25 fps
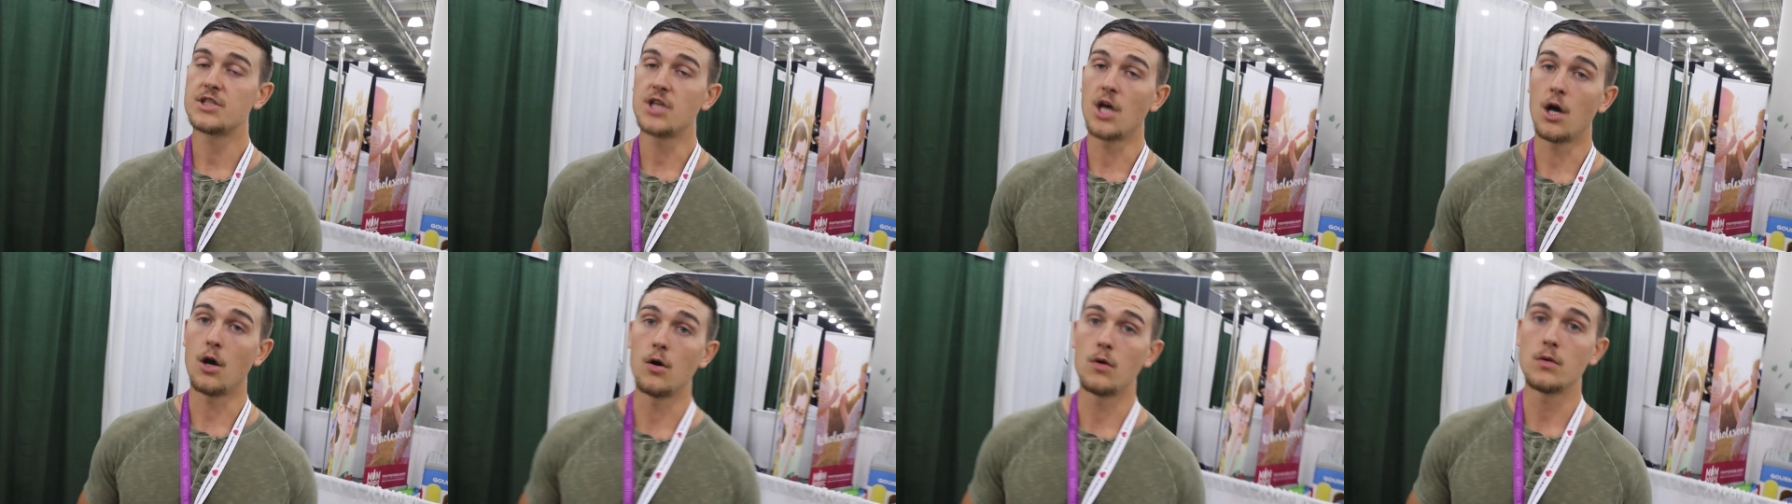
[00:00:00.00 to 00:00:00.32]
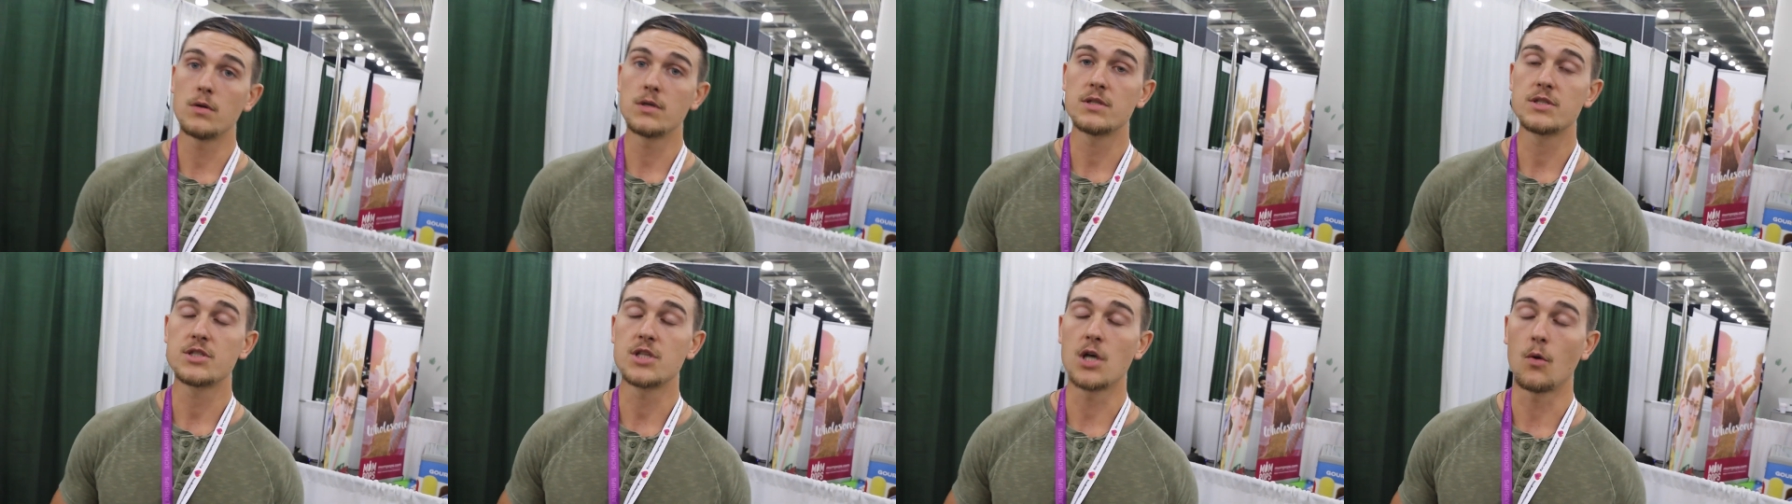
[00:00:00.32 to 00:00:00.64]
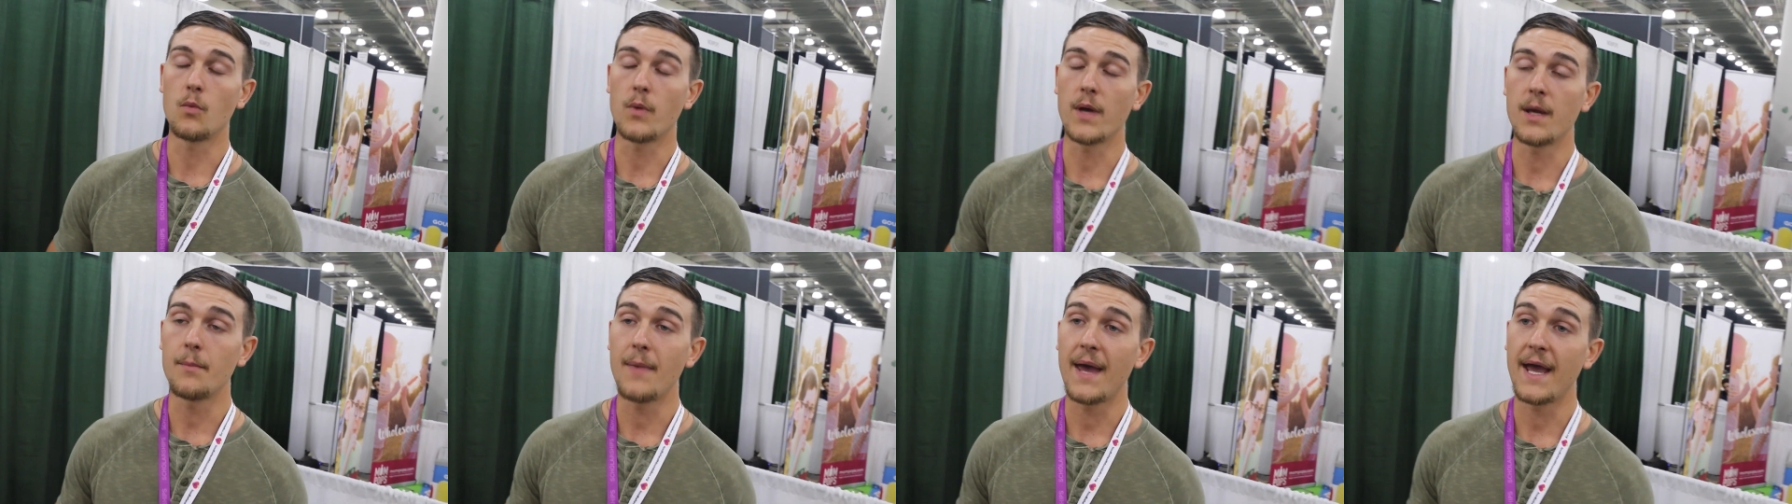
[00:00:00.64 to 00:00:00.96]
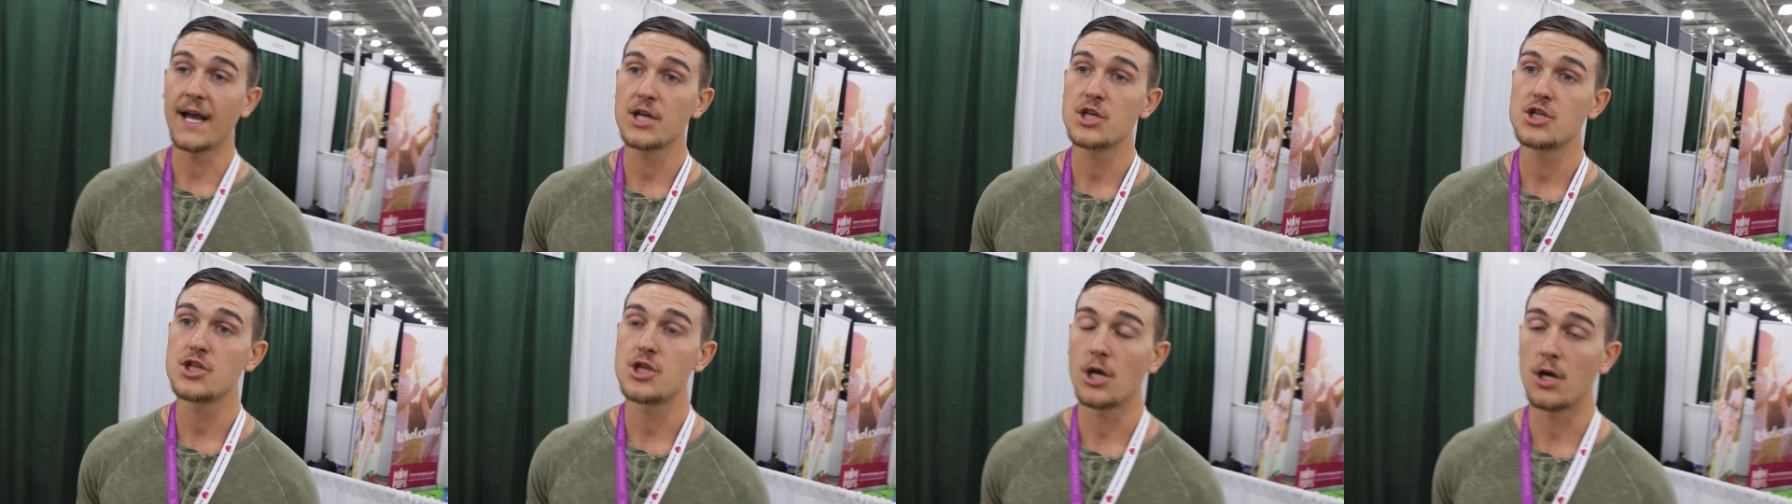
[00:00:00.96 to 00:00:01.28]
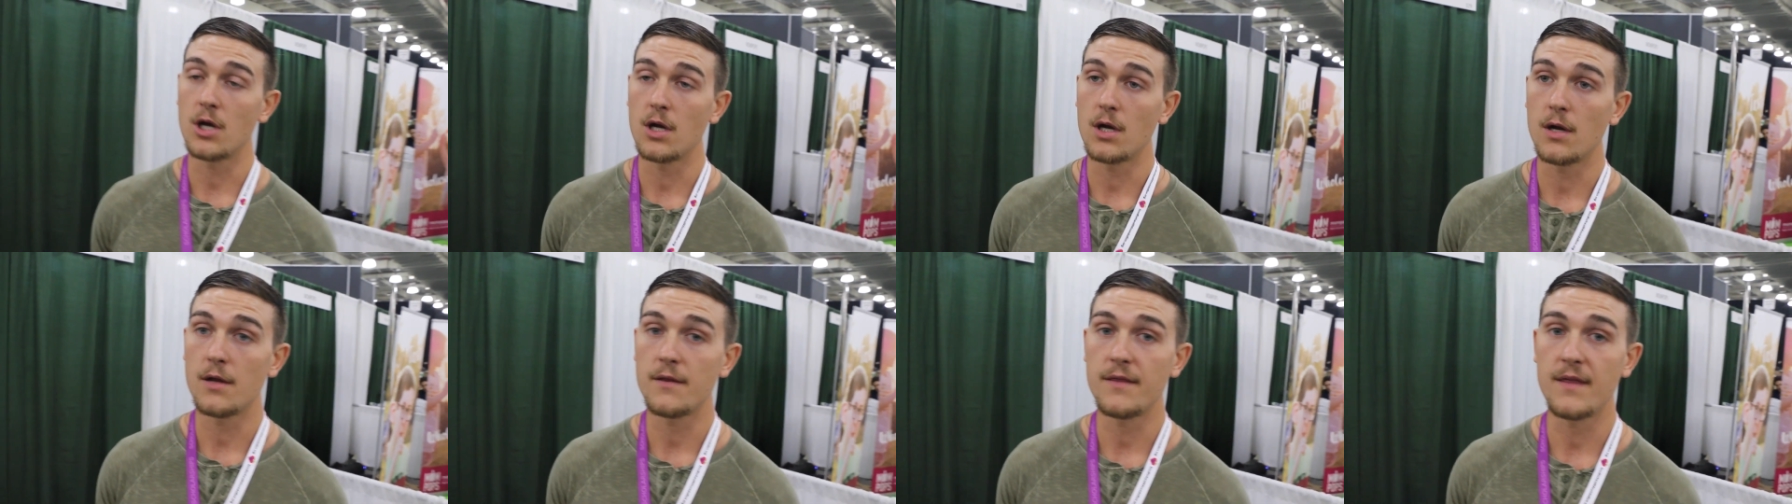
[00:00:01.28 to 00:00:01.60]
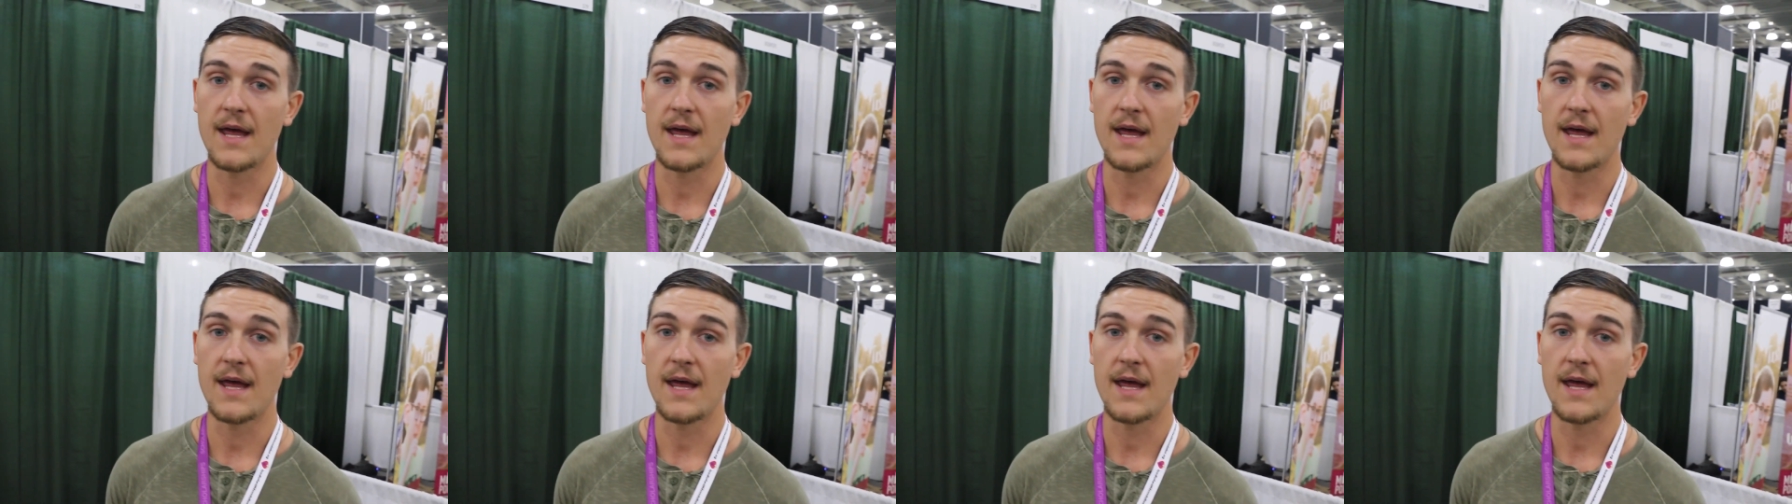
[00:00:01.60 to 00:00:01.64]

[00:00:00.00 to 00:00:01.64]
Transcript: So, so we make sure